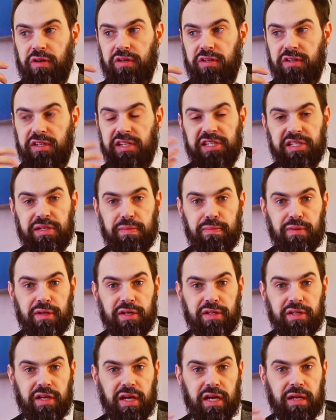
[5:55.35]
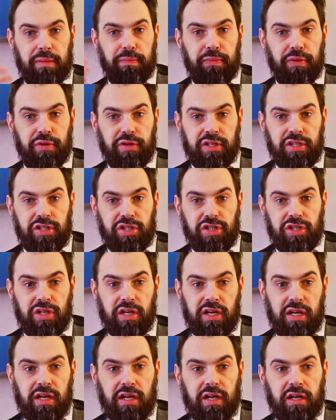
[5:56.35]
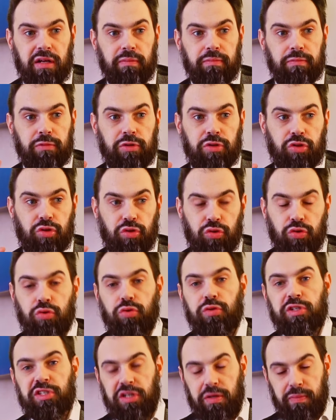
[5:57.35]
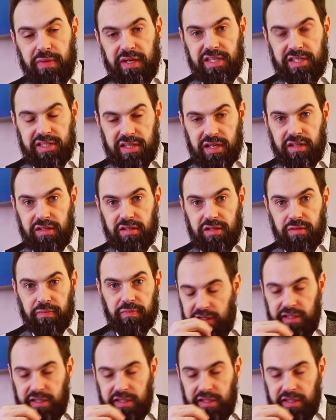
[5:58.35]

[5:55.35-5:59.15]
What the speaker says: discipline and punish to some extent.